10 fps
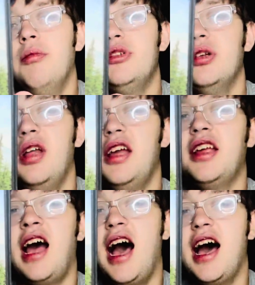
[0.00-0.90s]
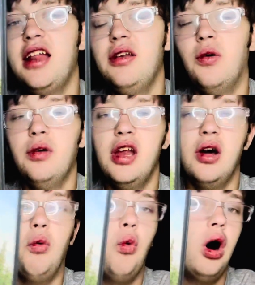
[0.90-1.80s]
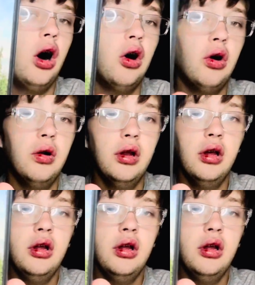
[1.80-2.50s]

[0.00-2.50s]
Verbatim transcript: so they kind of don't get along.